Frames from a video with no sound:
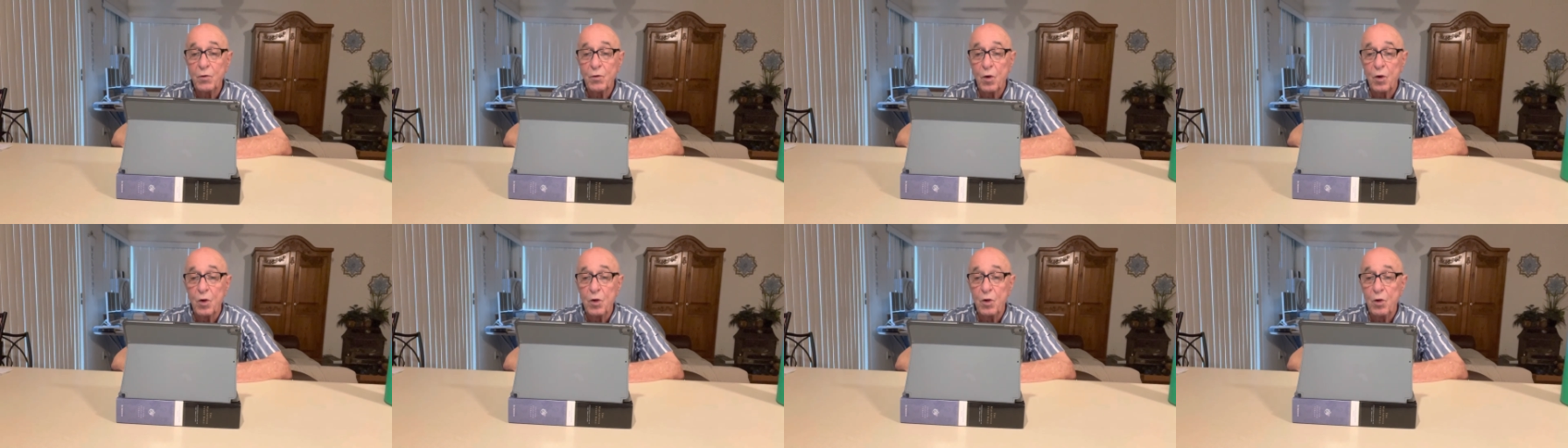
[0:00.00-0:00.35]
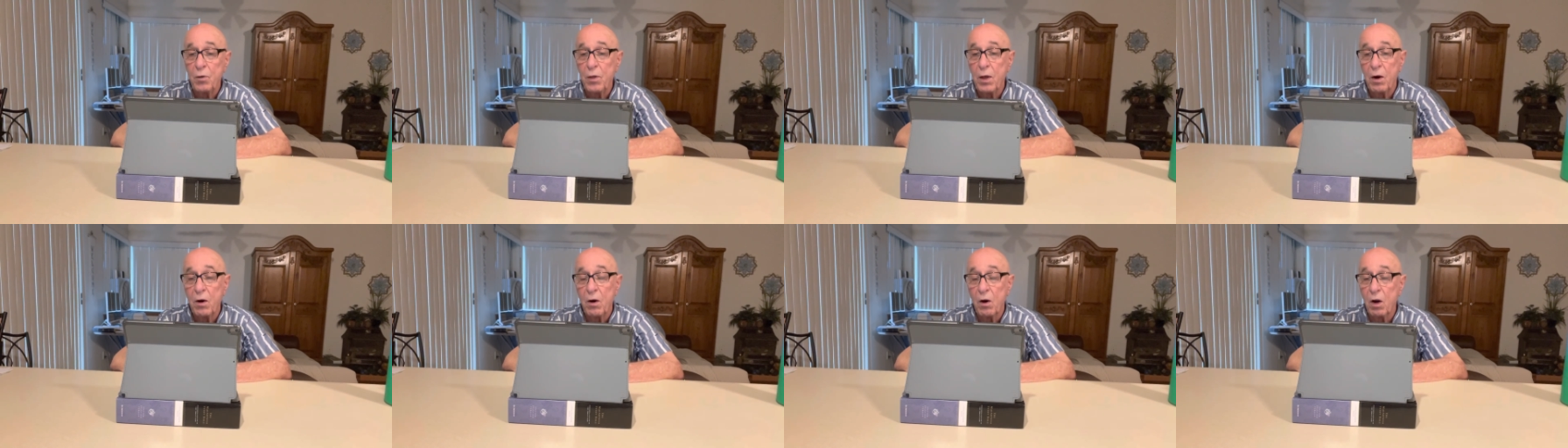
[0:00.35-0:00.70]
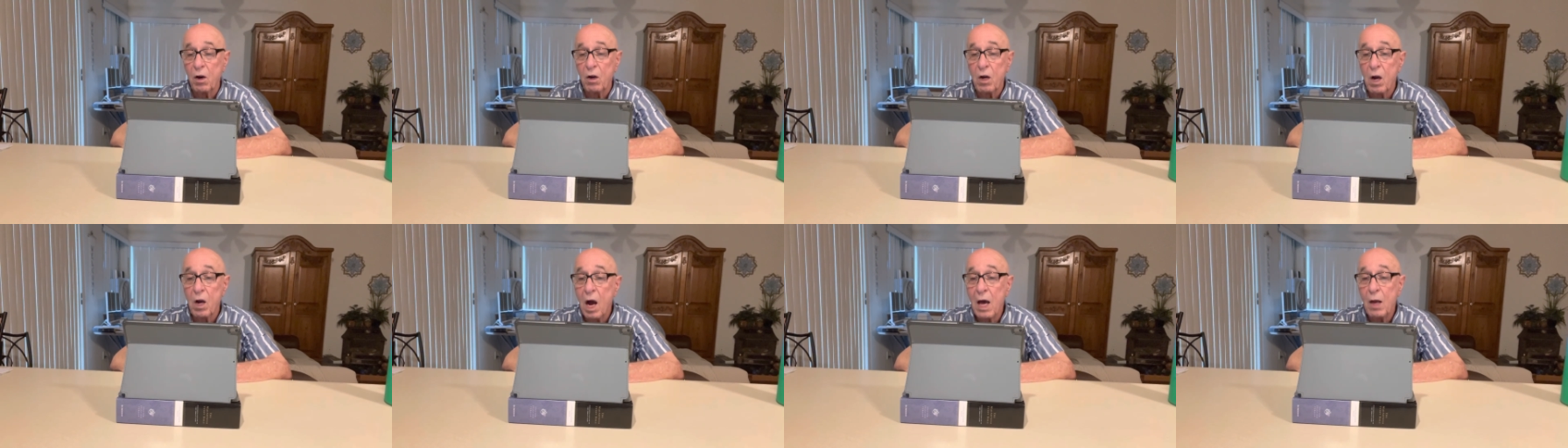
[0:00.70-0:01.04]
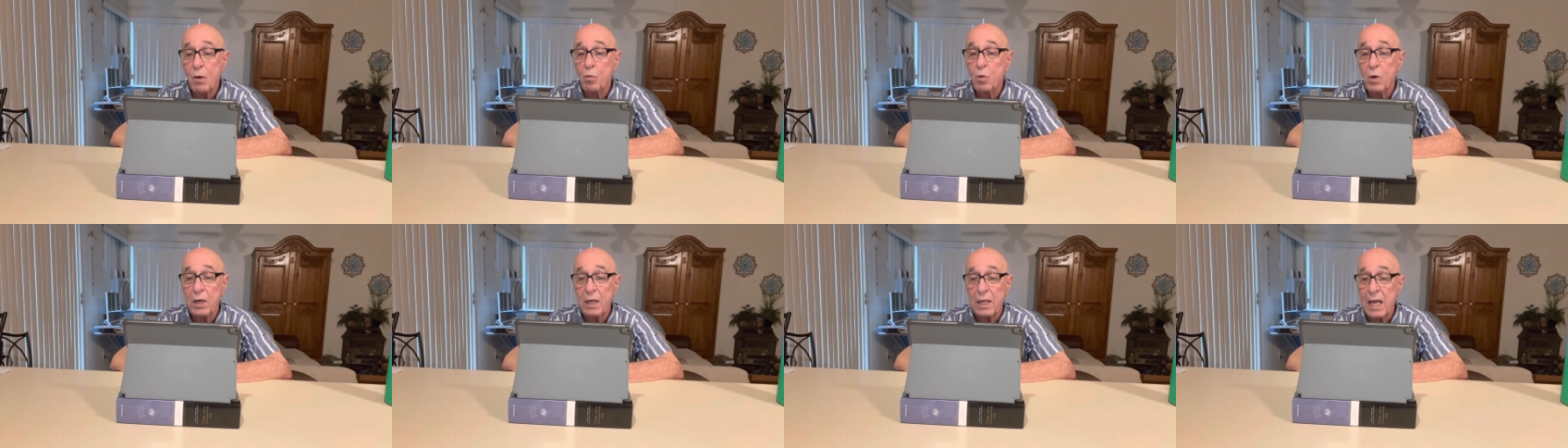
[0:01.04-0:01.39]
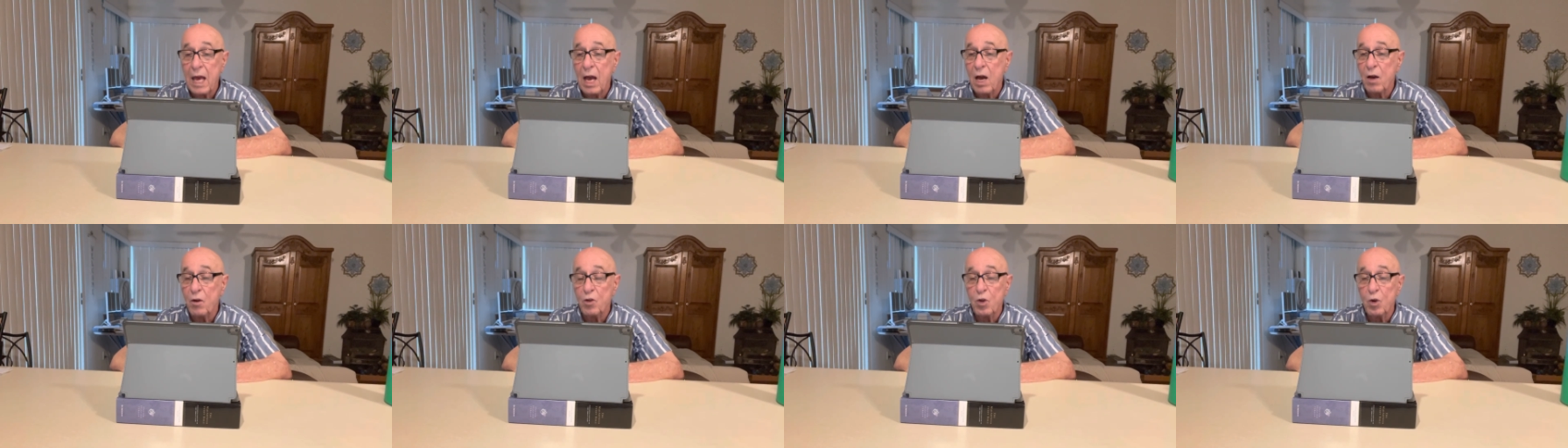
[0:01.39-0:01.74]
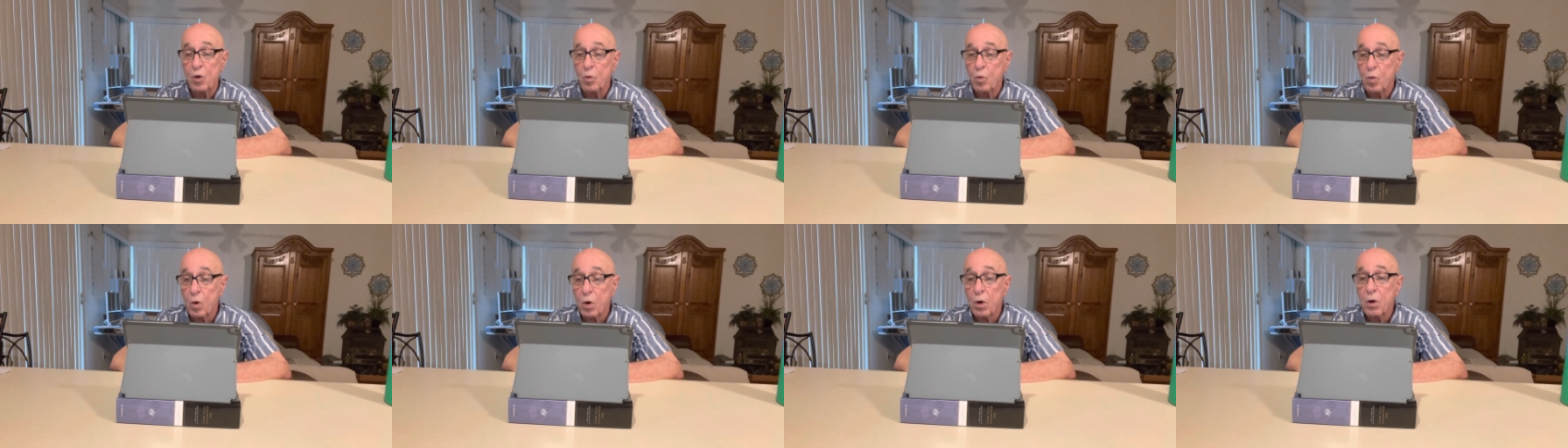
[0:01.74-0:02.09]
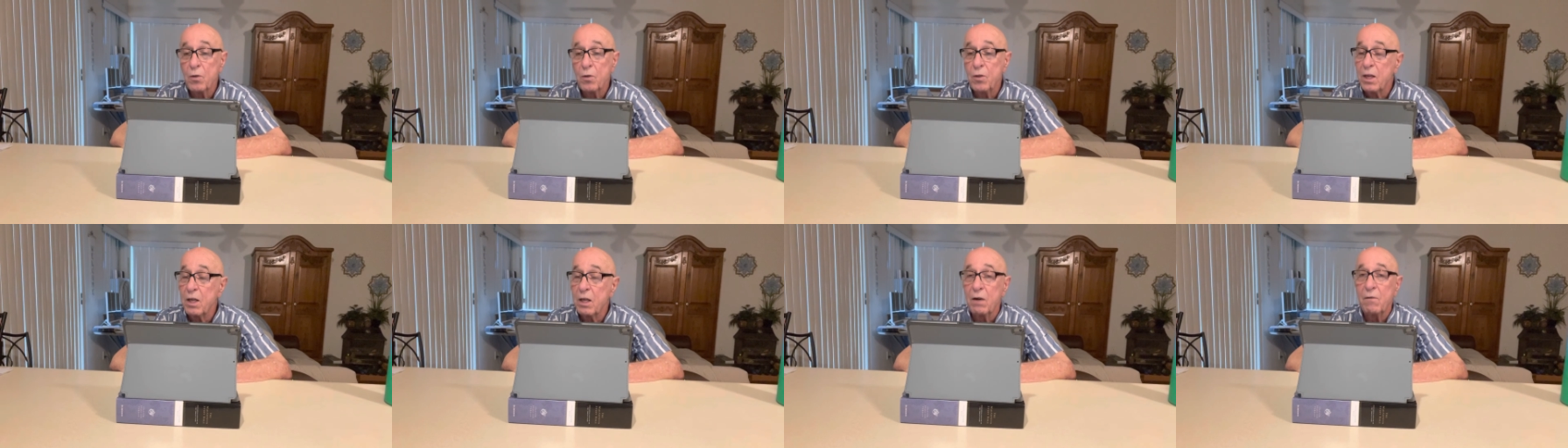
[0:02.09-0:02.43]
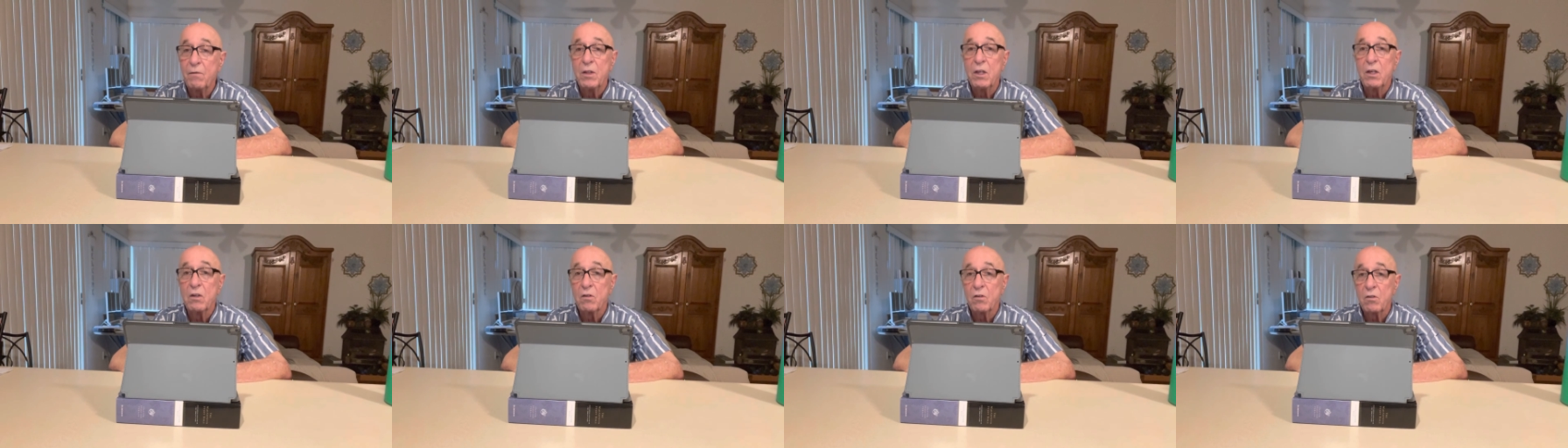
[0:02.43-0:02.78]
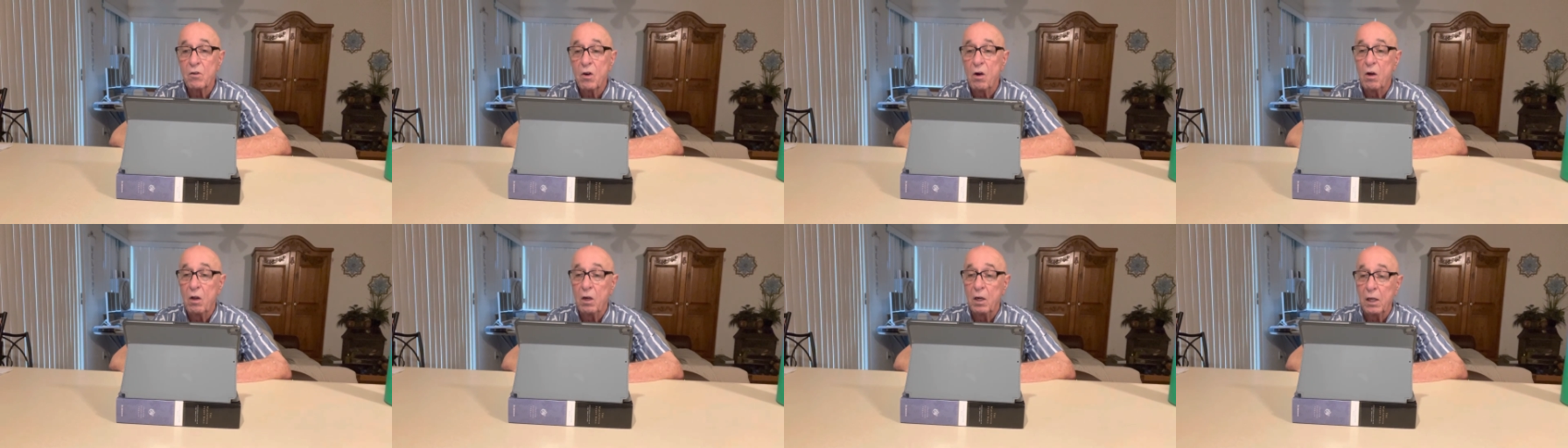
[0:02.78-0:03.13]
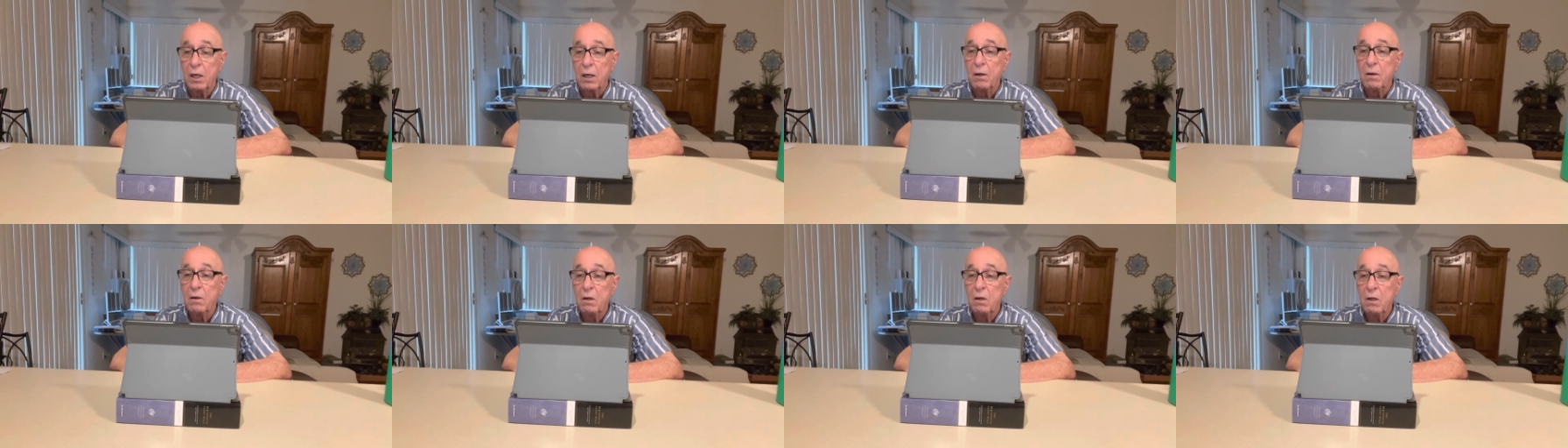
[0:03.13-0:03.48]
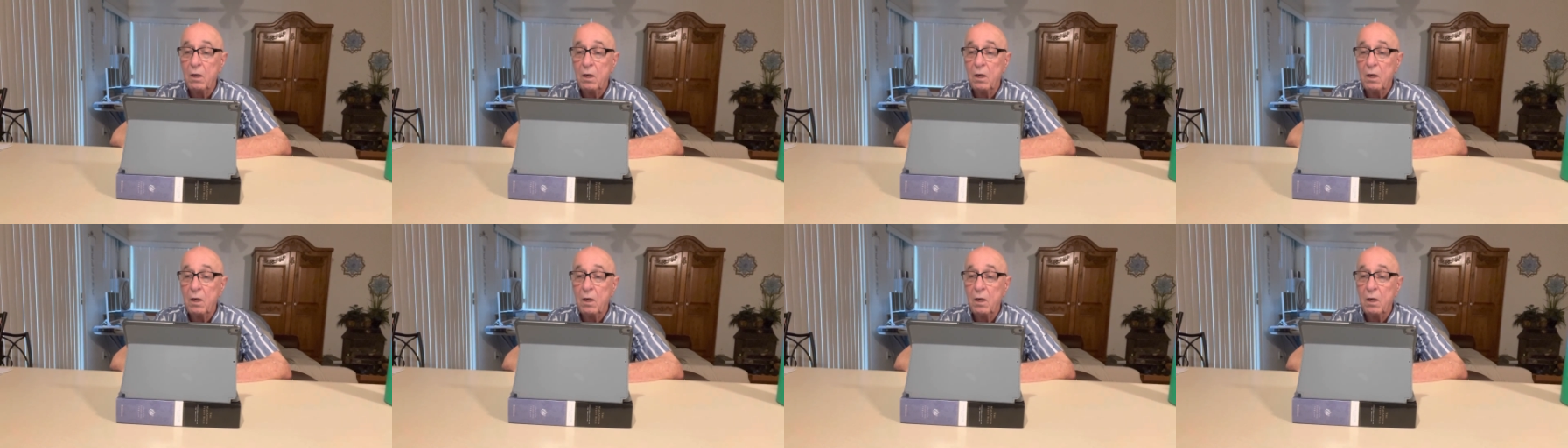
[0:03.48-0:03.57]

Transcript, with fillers: for you that our God would count you worthy of this calling